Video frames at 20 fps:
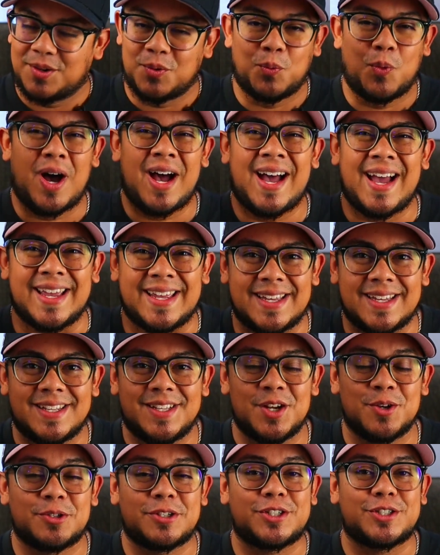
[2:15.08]
Why?
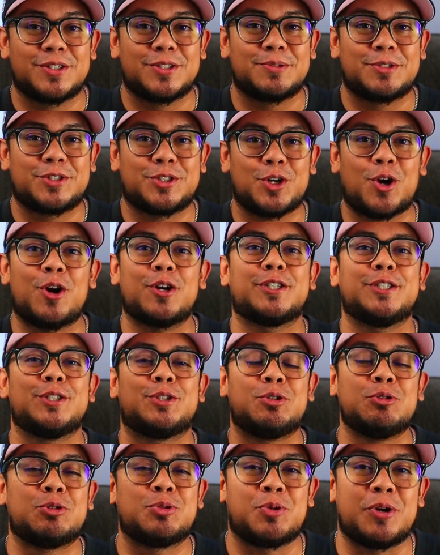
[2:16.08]
You're charging
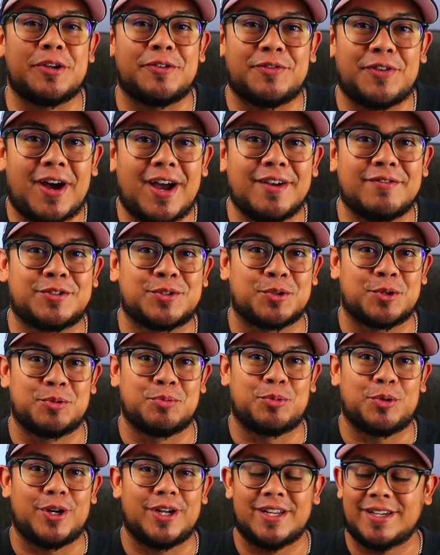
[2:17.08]
$225,
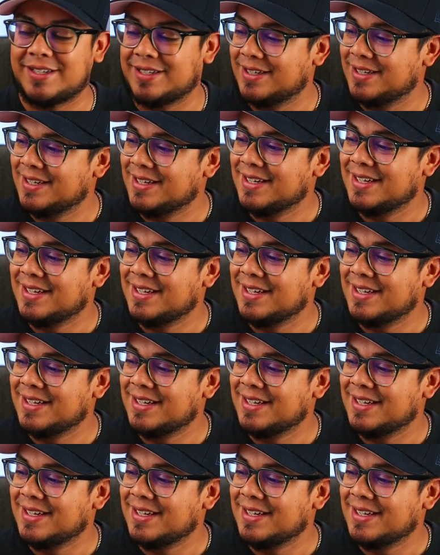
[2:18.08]
Jordan Brand.